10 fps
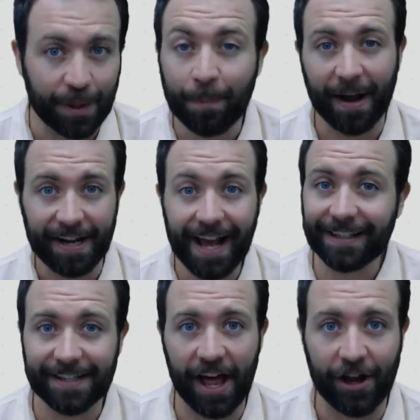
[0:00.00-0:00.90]
my
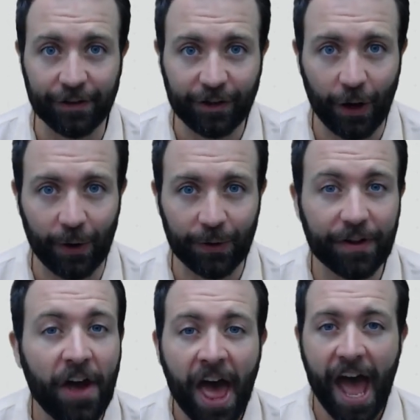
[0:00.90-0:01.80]
next line of code.
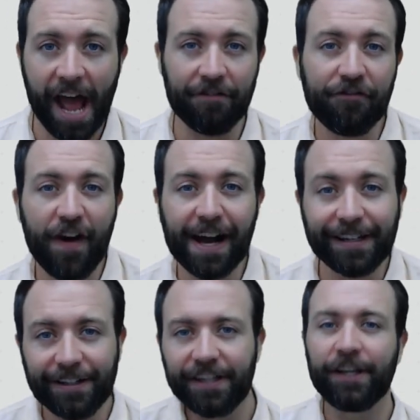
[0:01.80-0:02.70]
And
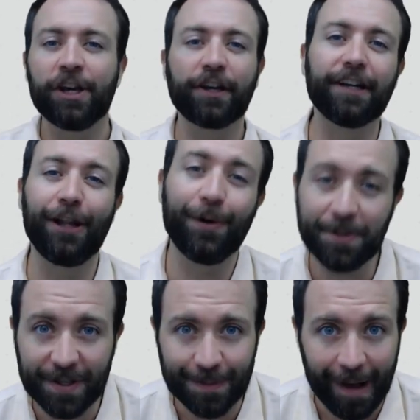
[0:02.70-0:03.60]
finally, close
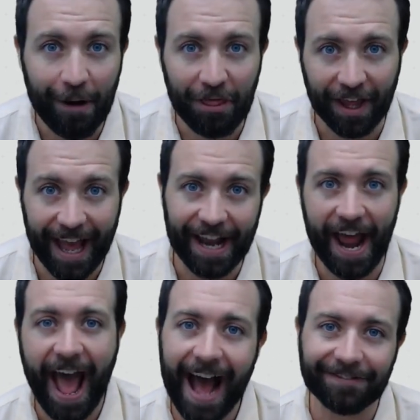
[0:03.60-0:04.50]
his mouth again
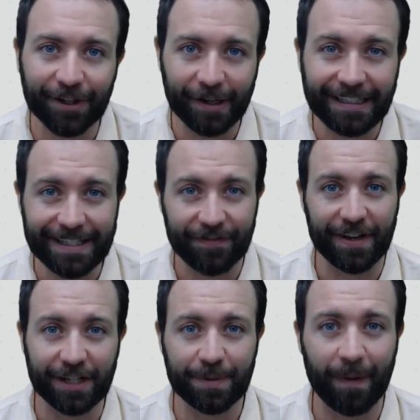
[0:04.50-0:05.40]
after he's
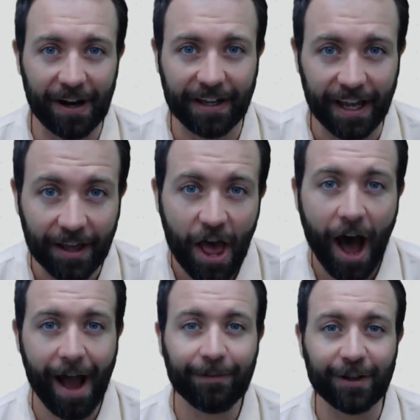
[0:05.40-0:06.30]
finished barking.
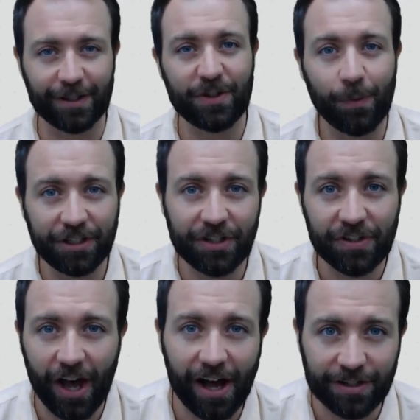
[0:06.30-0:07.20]
I'm gonna switch his
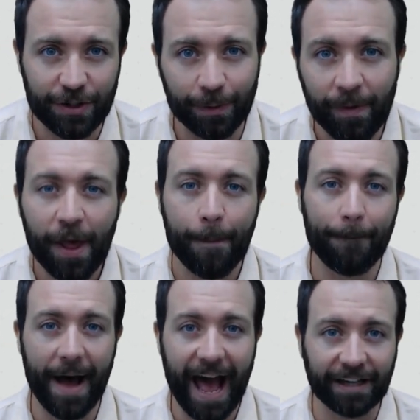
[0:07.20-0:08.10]
costume
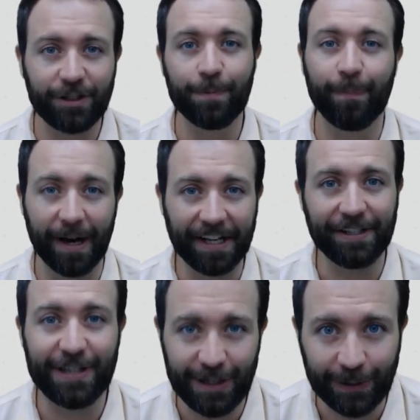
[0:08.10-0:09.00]
back to Buddy
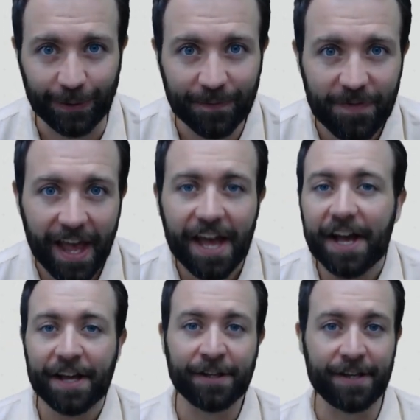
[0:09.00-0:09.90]
two.
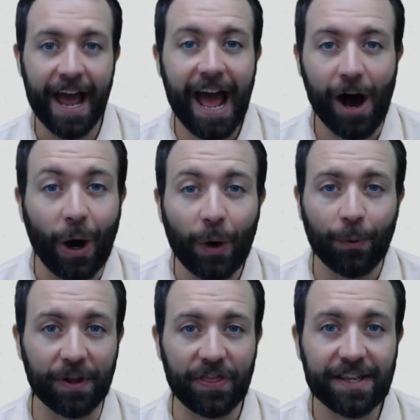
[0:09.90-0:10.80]
Now,
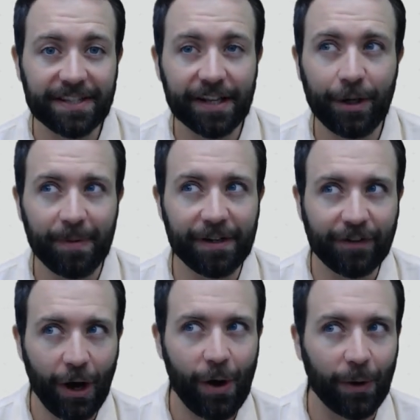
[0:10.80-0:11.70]
with this little bit of
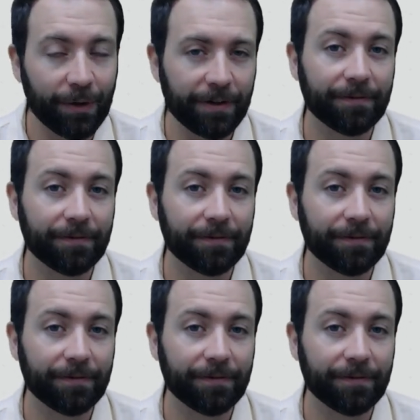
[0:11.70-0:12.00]
code,